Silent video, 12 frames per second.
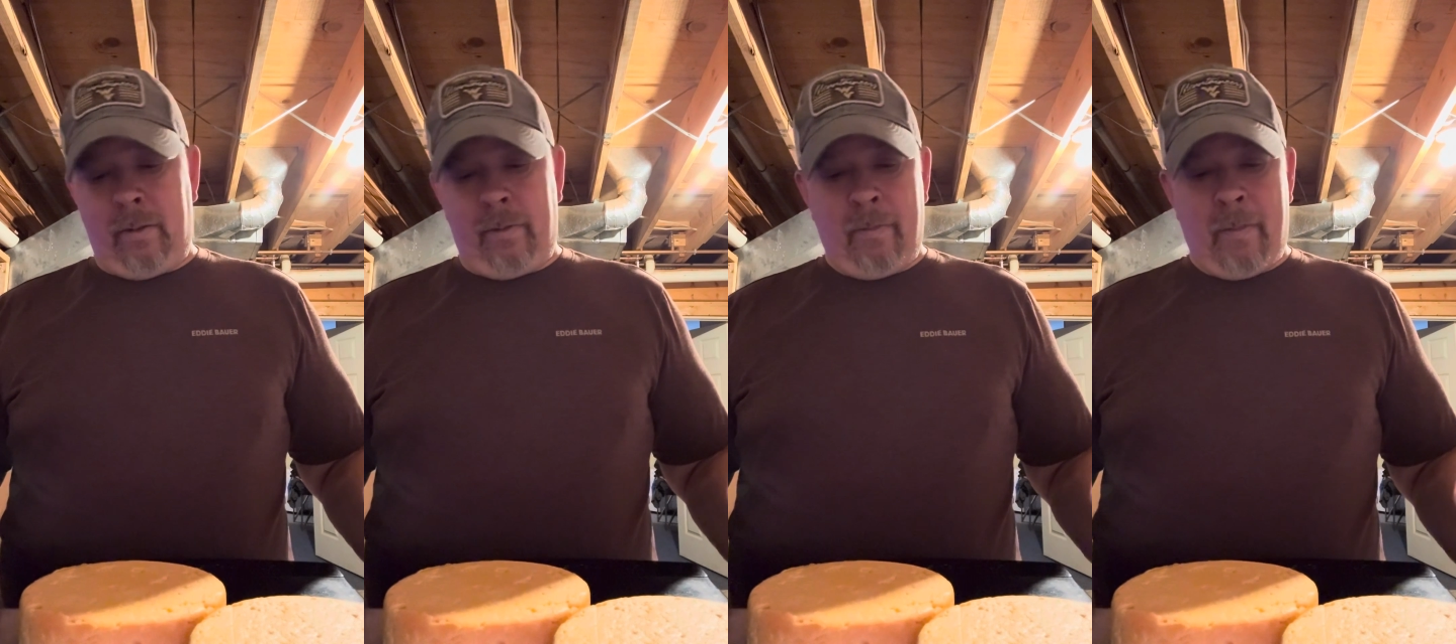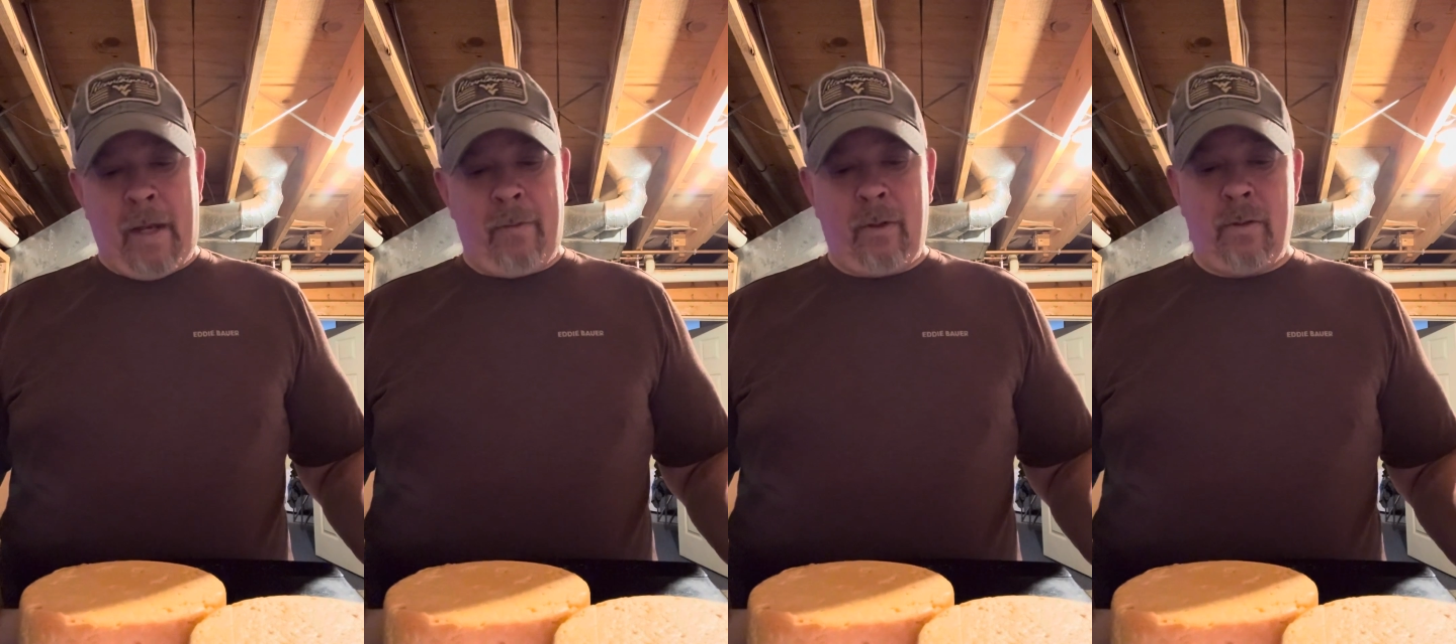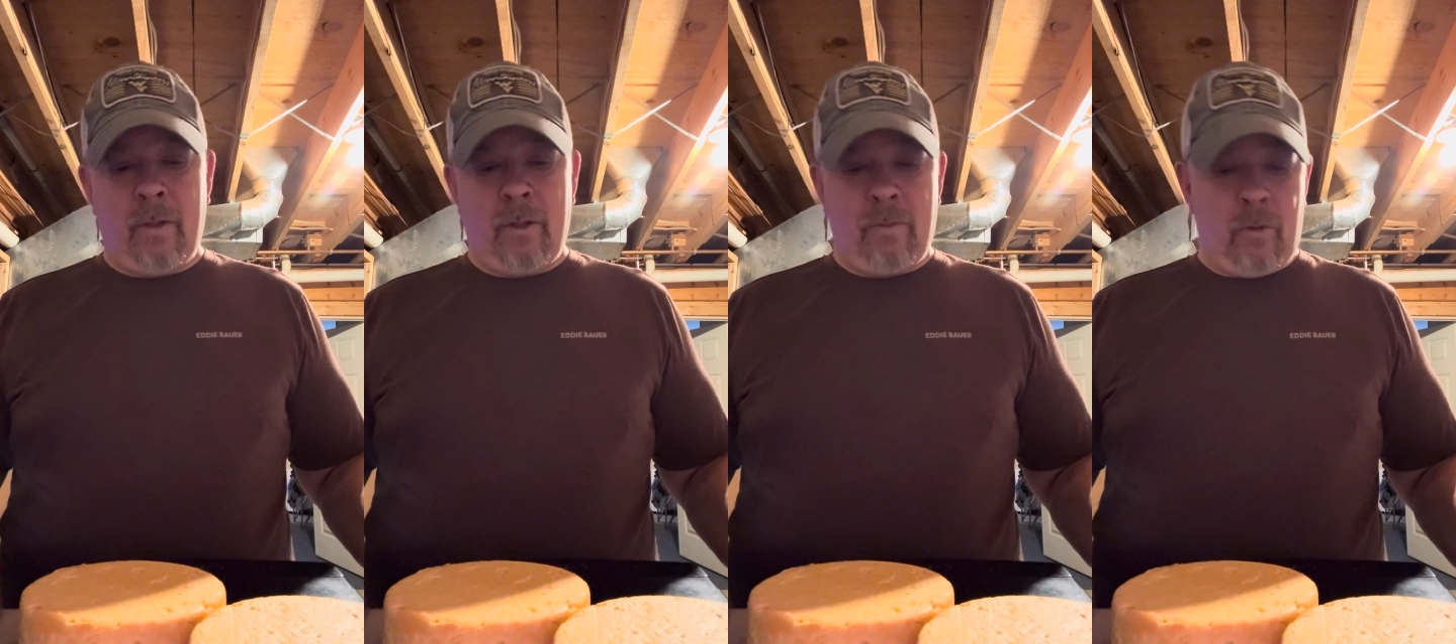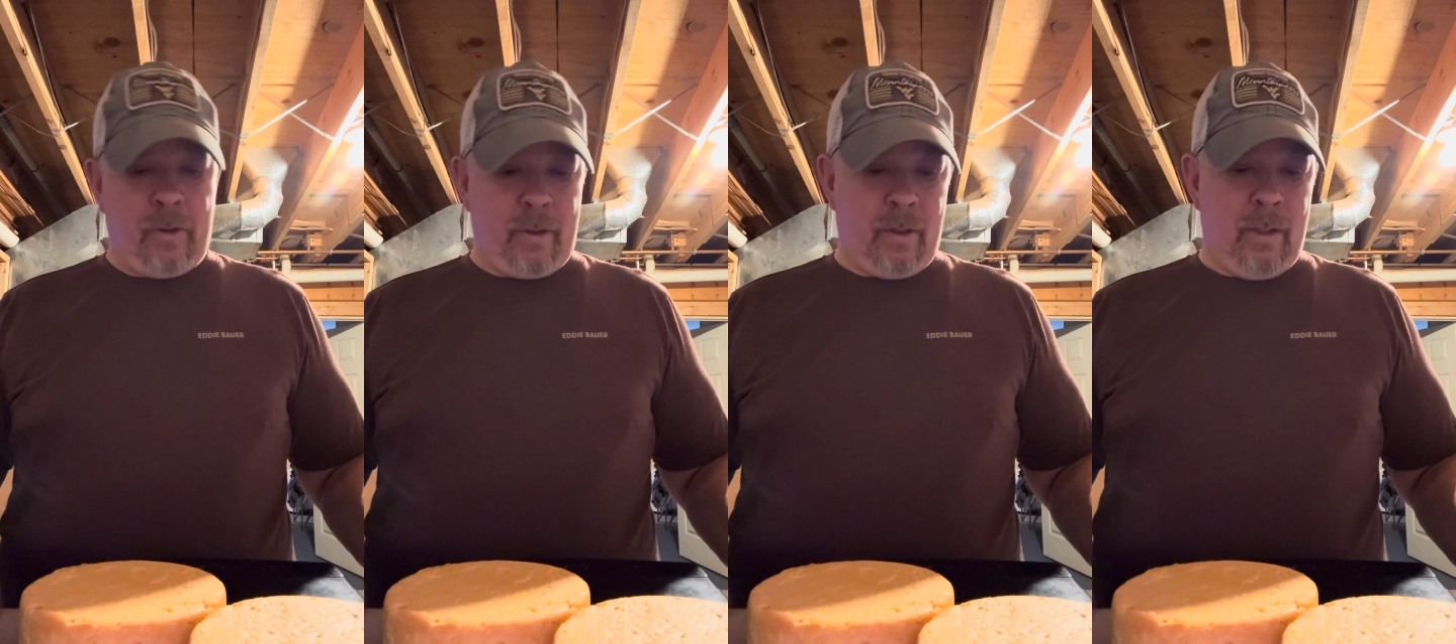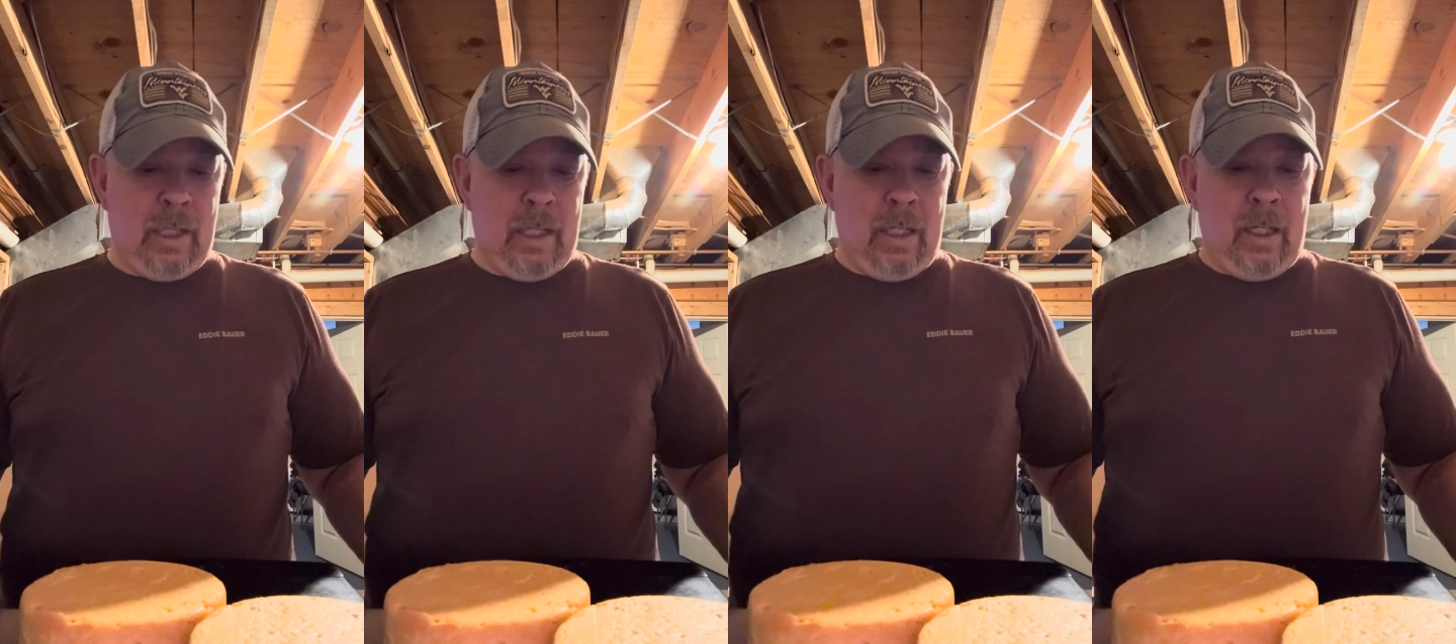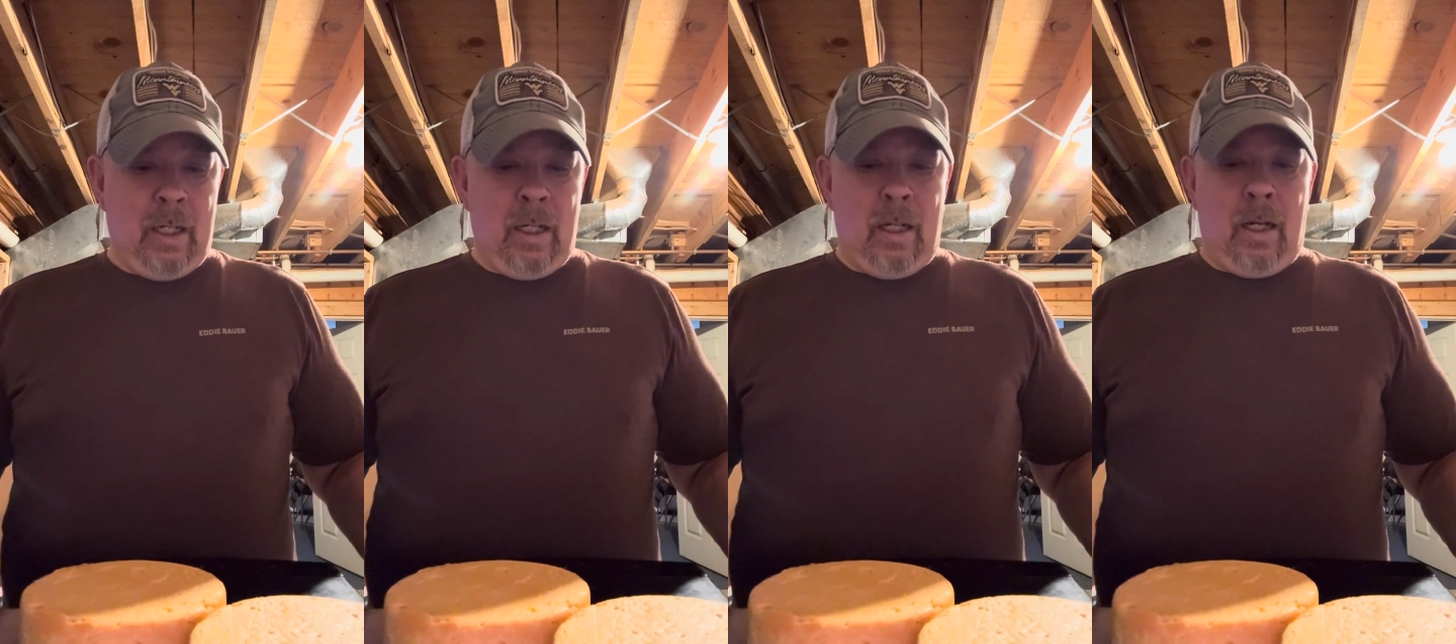from having too much moisture.
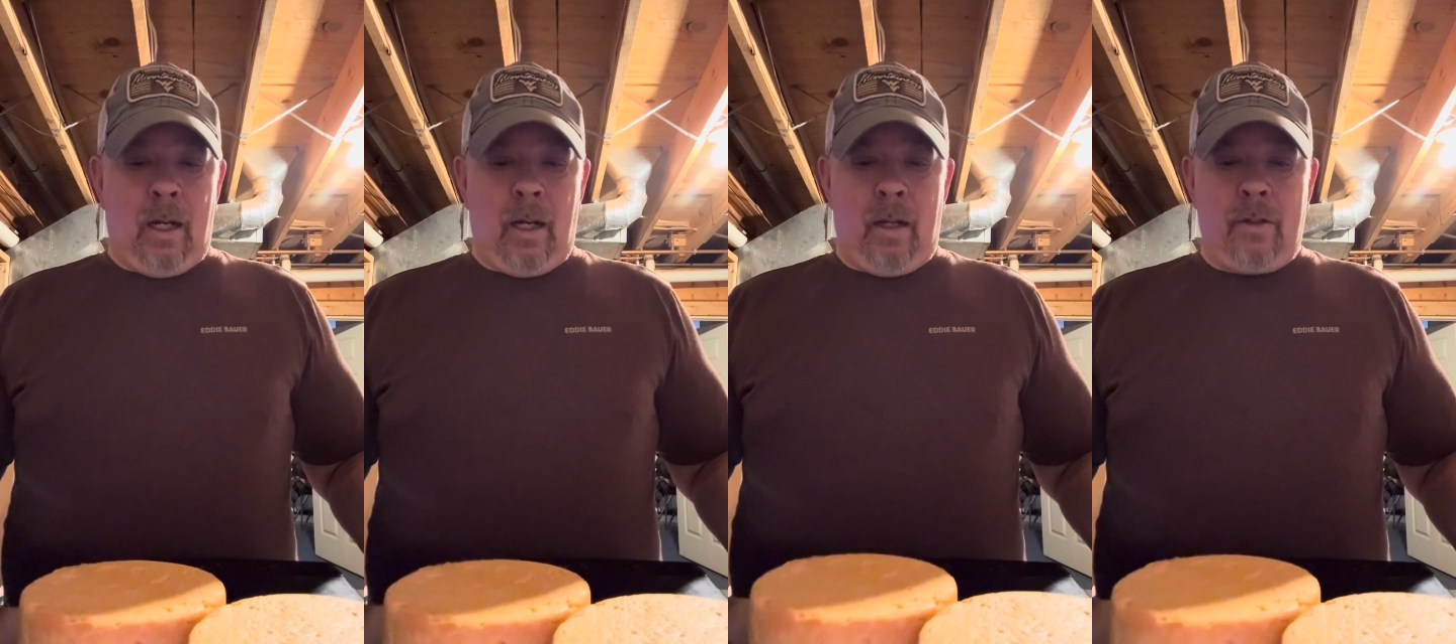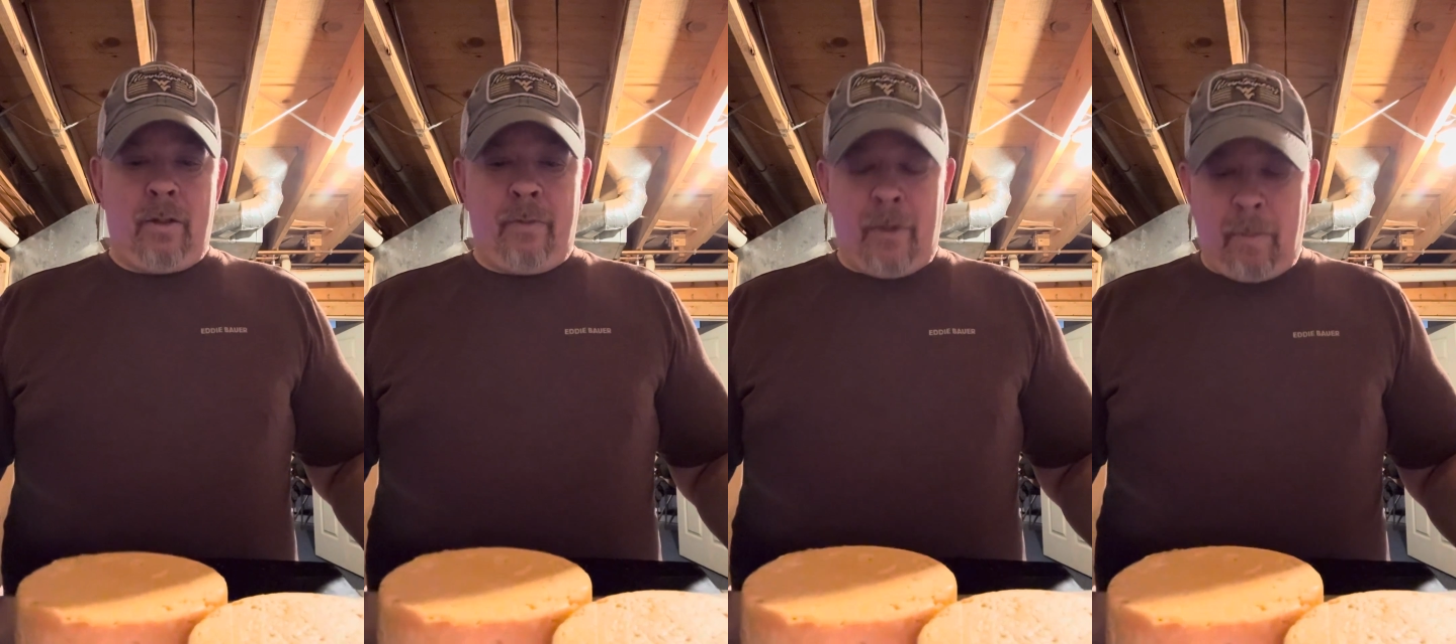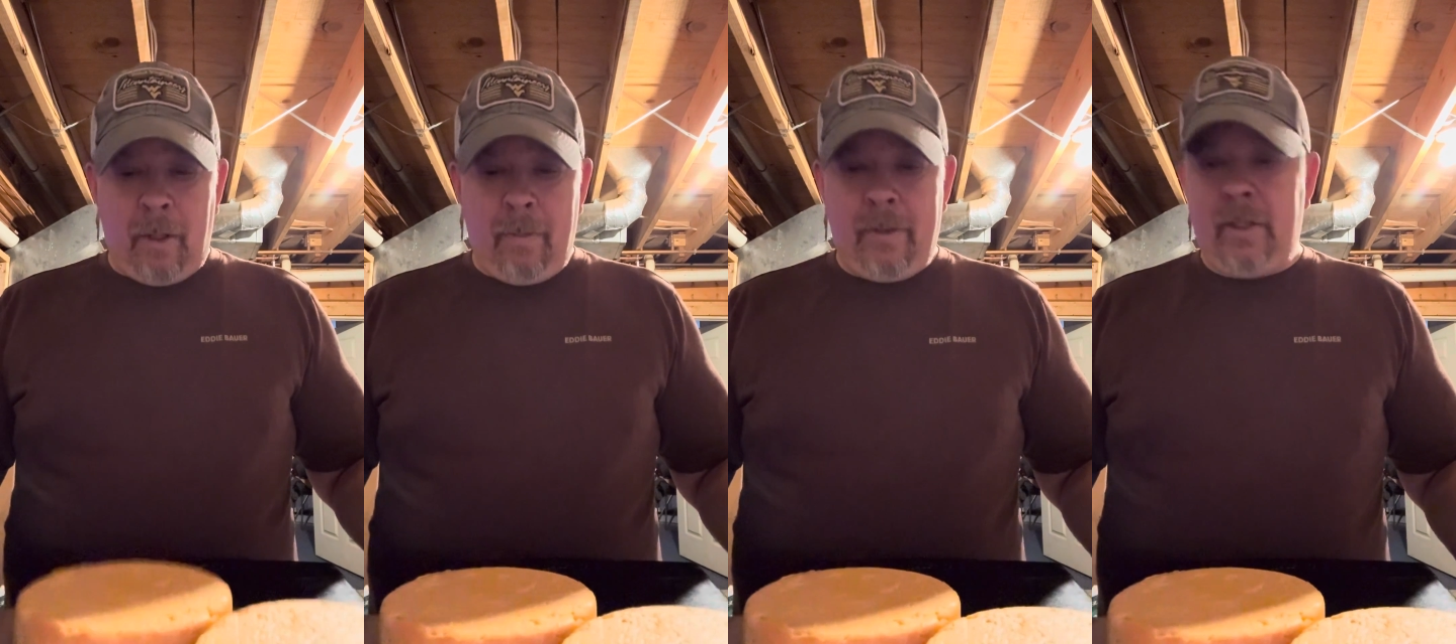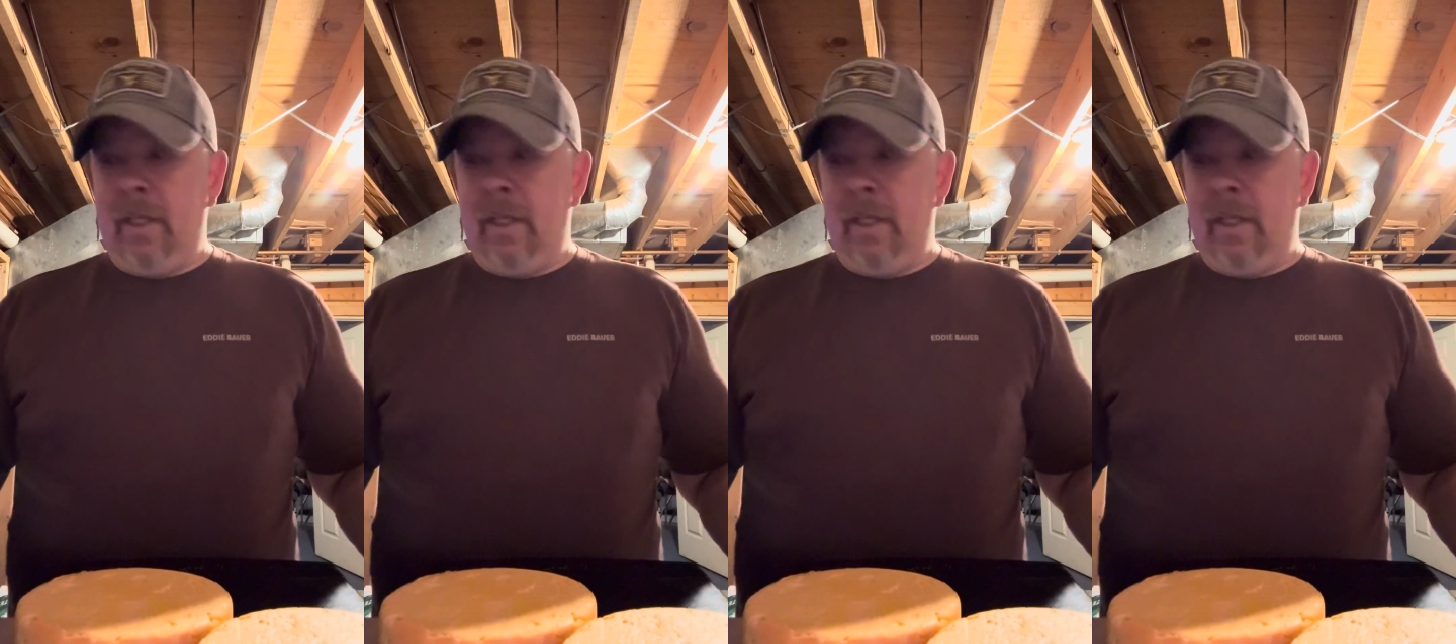So for the purpose of